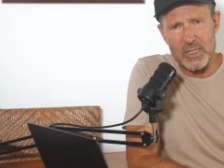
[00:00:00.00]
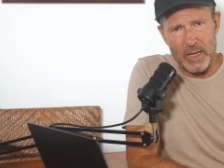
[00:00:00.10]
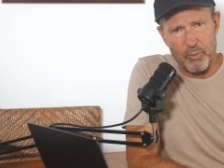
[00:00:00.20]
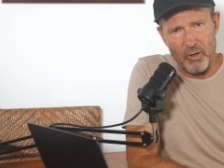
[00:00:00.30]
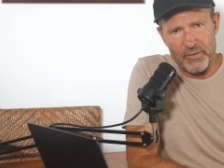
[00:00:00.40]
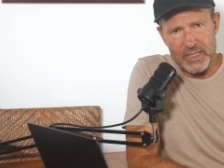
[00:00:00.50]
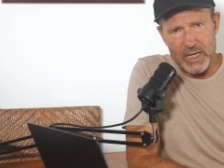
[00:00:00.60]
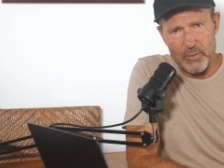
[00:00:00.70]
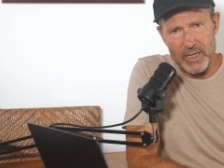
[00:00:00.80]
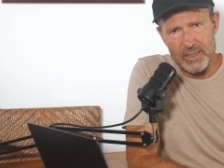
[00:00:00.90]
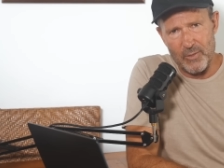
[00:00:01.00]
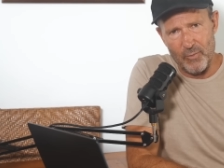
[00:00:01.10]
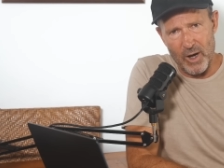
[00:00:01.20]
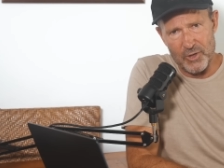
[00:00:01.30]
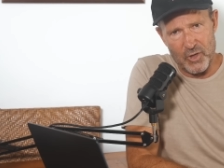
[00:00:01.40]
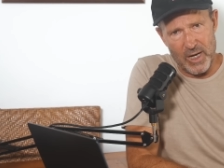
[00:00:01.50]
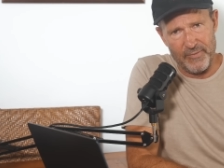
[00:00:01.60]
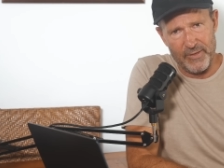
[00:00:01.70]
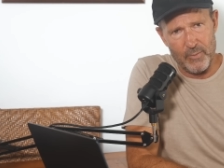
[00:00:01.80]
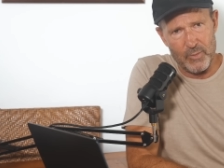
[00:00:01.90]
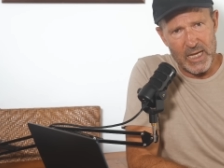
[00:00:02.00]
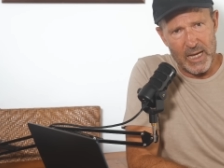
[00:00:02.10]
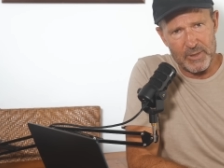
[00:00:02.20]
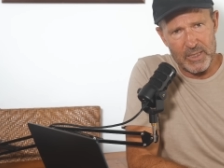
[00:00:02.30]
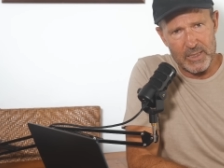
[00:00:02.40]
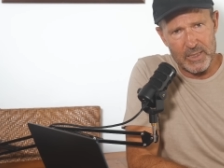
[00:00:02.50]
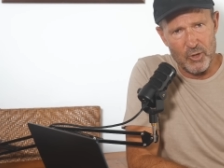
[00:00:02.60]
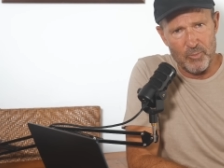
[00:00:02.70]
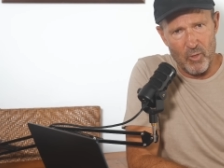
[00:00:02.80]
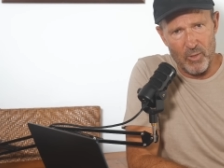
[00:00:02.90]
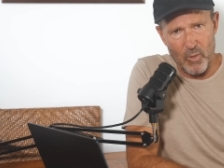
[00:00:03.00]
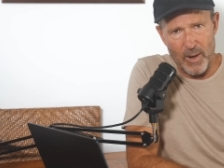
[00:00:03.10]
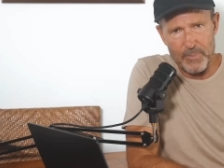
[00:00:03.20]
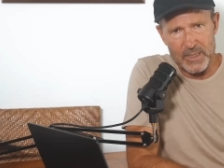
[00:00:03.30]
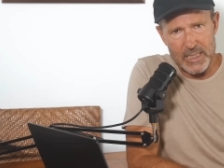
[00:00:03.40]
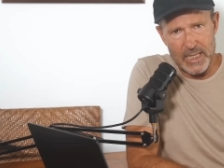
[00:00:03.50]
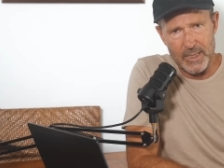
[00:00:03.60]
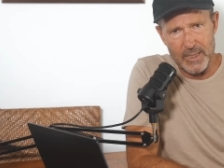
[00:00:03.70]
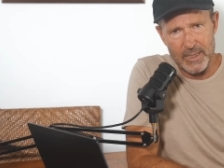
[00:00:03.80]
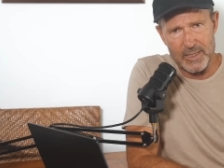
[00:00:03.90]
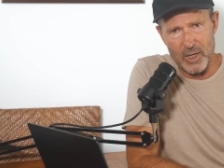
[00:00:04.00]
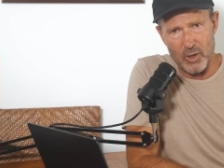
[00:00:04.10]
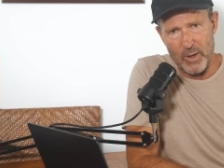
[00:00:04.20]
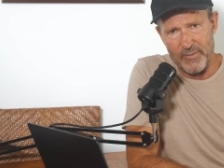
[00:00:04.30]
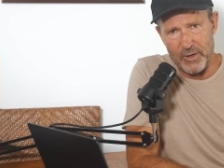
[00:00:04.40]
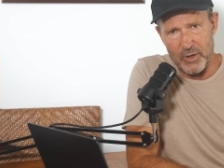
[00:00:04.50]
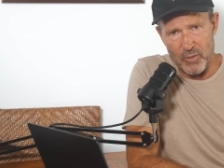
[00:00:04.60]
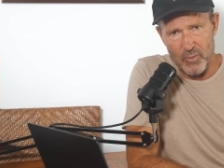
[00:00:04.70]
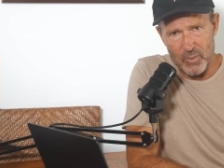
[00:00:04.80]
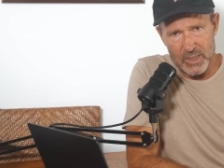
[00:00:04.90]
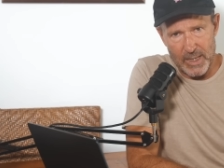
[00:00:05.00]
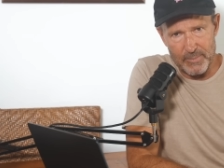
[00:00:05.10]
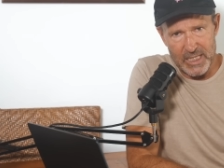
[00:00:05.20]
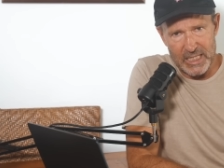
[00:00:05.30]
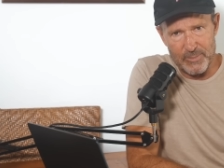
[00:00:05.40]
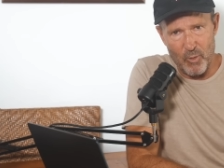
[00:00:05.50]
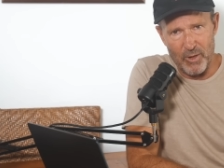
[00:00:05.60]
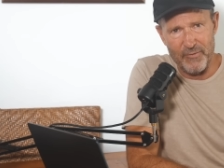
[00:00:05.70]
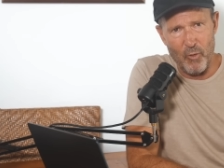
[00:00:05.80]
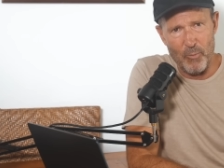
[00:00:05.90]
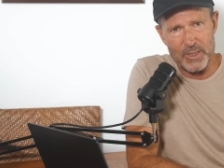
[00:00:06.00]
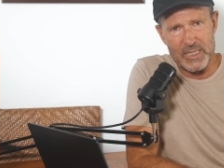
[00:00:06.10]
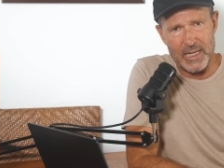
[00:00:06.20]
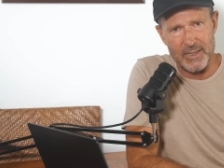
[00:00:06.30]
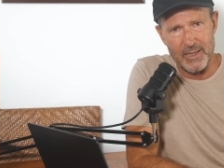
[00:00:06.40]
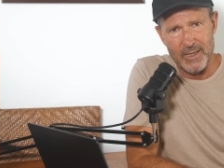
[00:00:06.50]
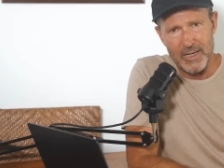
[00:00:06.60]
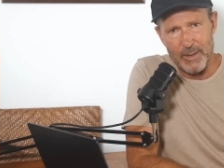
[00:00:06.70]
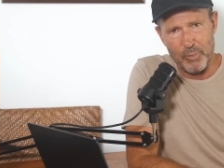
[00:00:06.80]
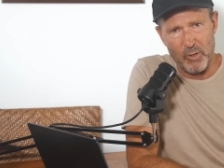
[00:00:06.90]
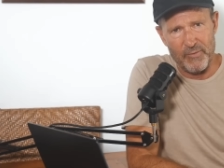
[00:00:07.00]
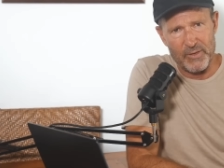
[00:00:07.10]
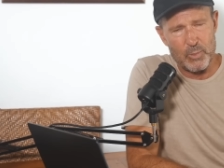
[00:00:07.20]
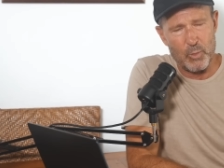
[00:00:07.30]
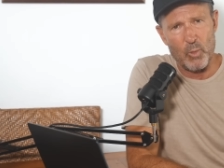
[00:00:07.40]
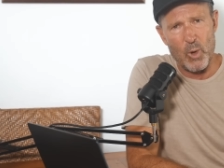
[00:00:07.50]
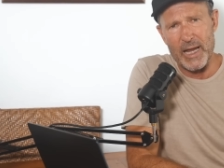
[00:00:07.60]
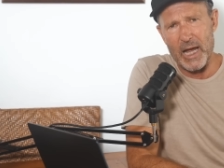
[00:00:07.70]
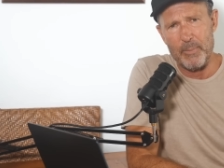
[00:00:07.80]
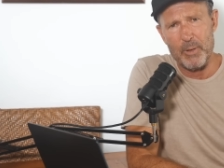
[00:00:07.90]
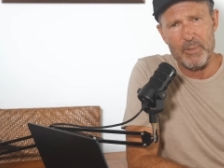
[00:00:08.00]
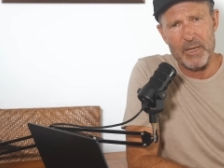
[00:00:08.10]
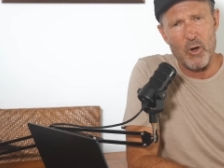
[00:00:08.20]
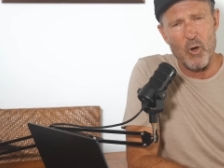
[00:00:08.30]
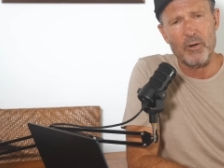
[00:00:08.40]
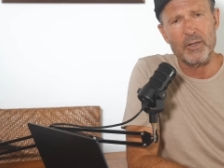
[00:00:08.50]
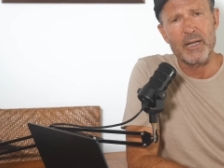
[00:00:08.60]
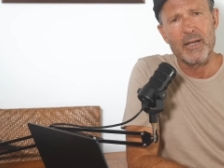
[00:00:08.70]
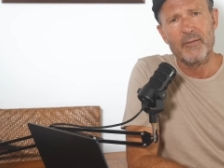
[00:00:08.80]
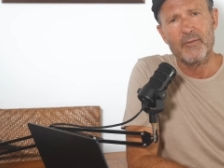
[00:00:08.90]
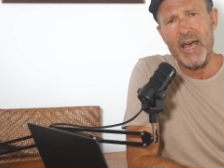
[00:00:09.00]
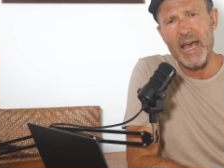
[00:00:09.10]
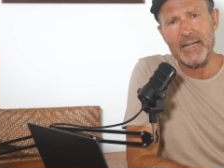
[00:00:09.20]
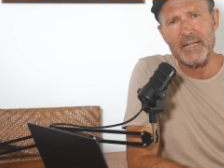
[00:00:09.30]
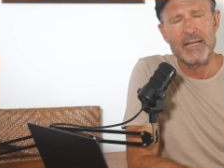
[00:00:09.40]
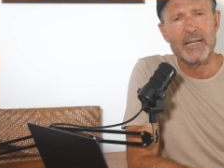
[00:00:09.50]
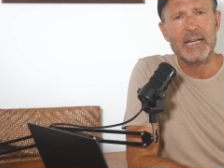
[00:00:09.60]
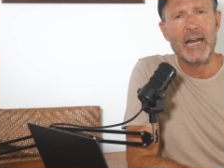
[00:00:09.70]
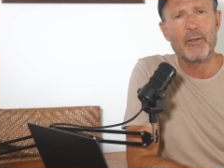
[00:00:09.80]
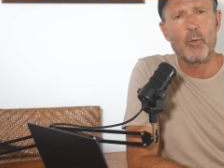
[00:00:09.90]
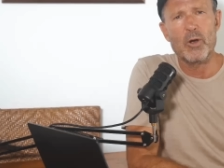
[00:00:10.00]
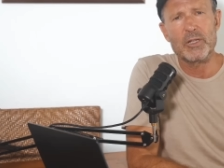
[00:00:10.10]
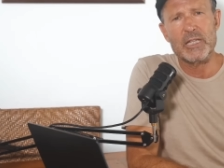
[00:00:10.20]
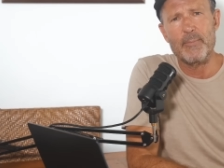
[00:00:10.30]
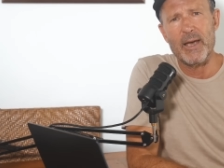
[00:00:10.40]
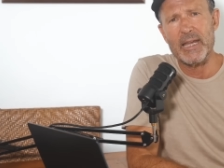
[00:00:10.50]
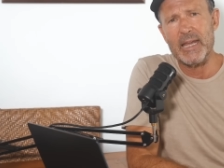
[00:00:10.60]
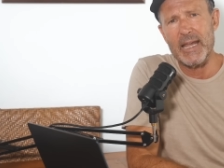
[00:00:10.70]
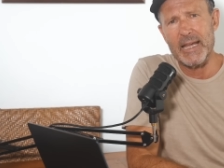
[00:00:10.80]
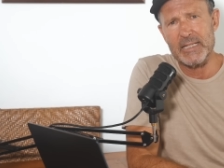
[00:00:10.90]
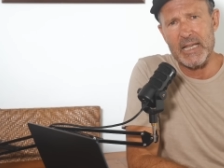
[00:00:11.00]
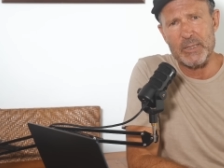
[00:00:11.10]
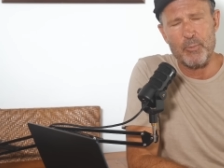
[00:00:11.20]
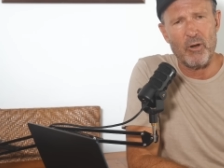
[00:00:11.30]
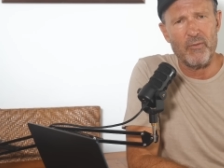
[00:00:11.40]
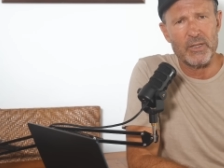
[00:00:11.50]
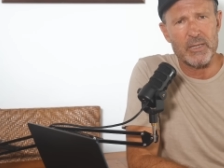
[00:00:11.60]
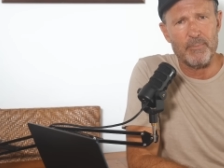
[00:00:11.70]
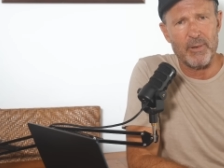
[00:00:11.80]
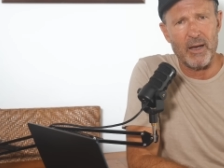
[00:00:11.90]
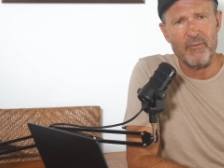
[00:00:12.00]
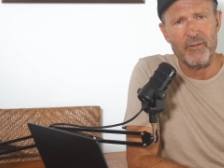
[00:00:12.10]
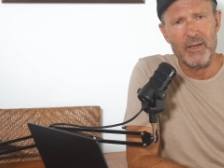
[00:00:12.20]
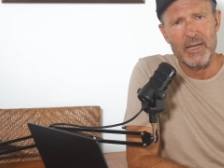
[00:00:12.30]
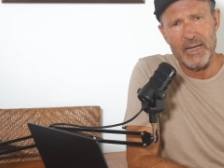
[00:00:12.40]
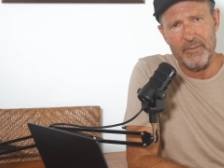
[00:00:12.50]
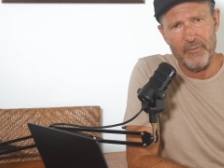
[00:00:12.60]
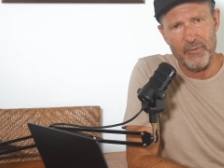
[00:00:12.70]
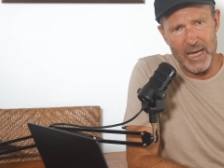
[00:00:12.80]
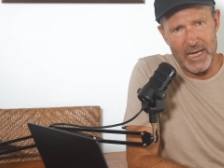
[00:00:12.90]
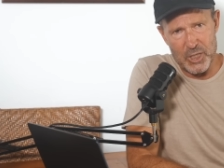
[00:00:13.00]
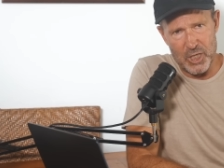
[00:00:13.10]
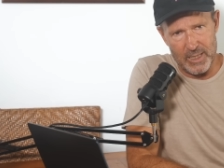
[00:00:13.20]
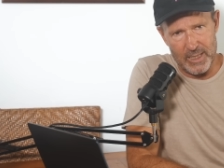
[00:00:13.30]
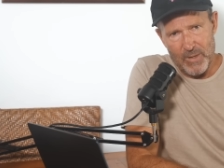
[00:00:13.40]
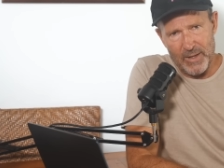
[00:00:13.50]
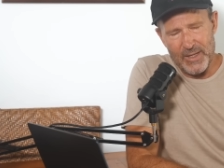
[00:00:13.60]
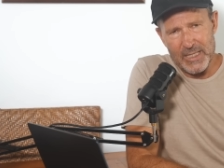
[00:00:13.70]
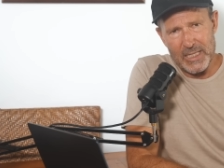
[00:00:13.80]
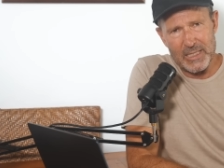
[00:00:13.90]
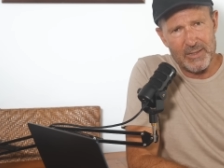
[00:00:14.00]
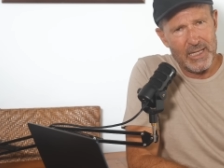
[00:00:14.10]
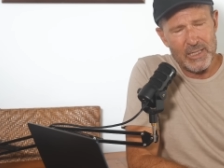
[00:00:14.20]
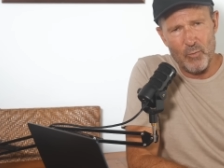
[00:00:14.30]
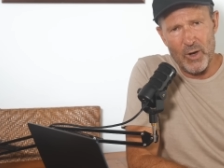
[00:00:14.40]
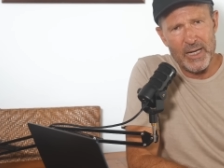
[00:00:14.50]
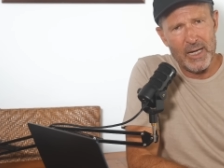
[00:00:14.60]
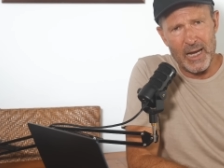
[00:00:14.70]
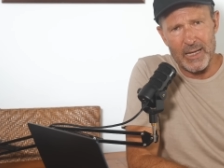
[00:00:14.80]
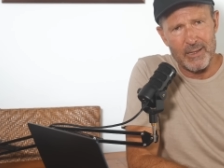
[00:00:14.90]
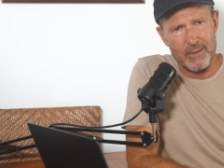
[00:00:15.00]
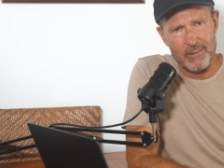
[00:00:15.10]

like profiteering is that road traffic was up just 2.1% and total revenue was up 6.4% and profits were way up beyond that. In other words, they're making excess profits above inflation. And these are regulated